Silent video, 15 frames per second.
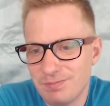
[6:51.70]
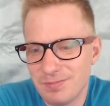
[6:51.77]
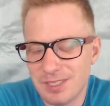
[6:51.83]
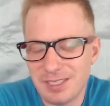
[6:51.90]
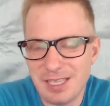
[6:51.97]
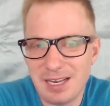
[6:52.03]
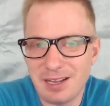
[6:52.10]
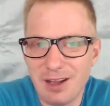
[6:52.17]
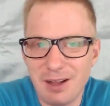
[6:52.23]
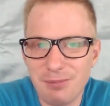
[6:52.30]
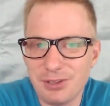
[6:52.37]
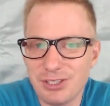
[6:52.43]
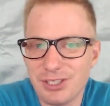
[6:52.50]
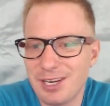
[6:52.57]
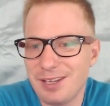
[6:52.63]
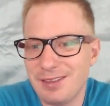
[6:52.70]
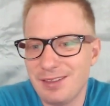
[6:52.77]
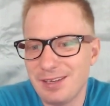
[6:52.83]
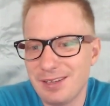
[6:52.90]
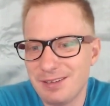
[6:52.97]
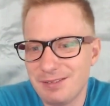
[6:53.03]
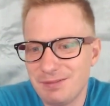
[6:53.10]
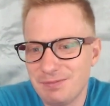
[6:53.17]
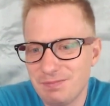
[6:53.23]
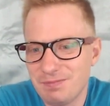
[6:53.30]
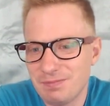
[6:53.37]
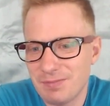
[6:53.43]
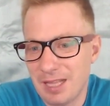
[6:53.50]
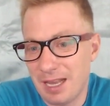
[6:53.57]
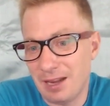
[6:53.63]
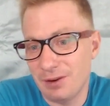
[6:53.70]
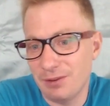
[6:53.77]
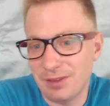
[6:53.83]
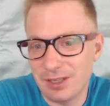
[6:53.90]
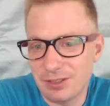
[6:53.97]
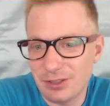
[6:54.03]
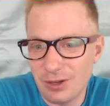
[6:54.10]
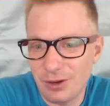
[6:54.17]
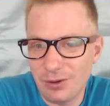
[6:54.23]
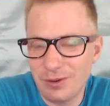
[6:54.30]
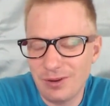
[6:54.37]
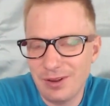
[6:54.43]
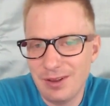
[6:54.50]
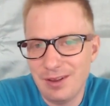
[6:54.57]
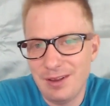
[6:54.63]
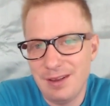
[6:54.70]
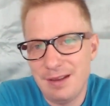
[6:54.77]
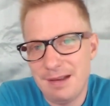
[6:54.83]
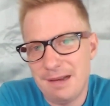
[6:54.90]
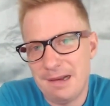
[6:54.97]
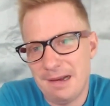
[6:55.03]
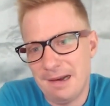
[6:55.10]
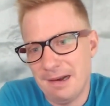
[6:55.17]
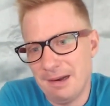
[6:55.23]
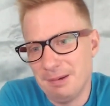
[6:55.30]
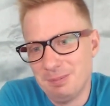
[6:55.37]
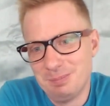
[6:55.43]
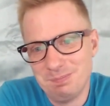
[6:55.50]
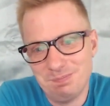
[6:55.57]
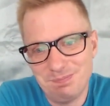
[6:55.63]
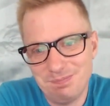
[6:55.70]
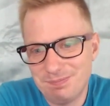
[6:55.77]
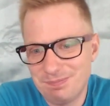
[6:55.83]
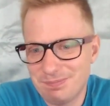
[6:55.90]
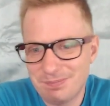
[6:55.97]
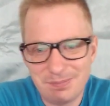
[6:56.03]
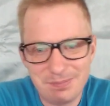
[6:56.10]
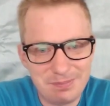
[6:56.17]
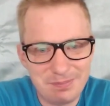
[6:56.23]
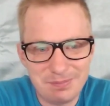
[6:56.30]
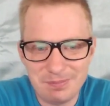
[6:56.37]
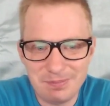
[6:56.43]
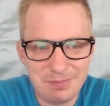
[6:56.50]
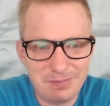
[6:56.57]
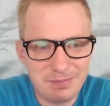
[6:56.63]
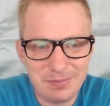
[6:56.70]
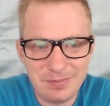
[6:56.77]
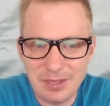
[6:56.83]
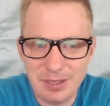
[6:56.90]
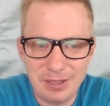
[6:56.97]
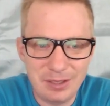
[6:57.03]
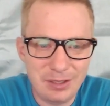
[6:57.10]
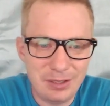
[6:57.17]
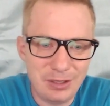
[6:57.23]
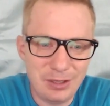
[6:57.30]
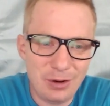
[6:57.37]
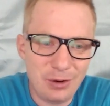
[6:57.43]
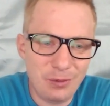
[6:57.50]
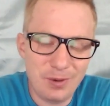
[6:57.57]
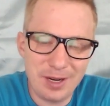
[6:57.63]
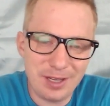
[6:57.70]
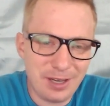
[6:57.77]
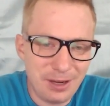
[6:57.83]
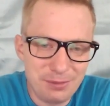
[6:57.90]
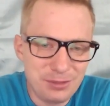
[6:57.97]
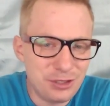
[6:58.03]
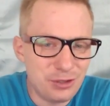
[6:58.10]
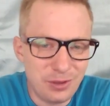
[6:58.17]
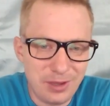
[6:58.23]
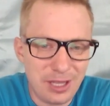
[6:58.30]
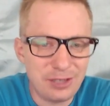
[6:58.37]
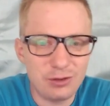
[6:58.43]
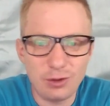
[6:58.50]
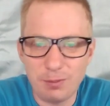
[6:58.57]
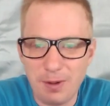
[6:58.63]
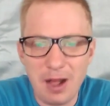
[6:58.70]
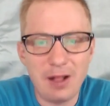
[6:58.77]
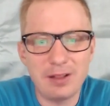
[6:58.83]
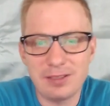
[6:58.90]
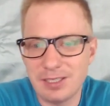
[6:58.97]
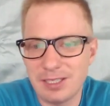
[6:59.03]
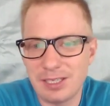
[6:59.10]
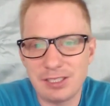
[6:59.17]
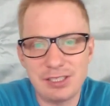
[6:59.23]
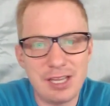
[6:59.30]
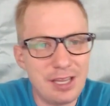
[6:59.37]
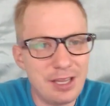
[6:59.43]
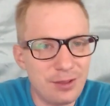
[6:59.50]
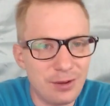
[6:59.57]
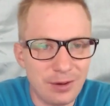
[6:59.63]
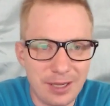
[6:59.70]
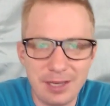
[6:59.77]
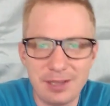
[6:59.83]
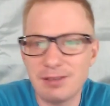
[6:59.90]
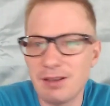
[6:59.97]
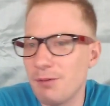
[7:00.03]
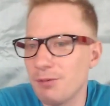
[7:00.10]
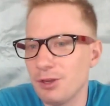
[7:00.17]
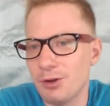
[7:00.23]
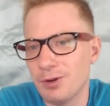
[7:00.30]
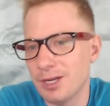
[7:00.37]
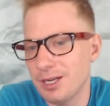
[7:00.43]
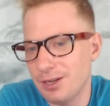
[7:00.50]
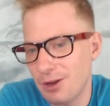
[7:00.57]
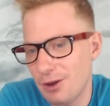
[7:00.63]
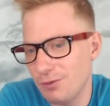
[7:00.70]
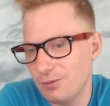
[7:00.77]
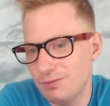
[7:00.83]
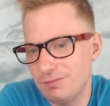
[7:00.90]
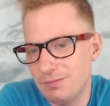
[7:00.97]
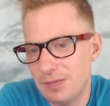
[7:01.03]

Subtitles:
Does that accomplish anything? I don't think so. You know, when it comes to electoral politics, you either get a W or you don't.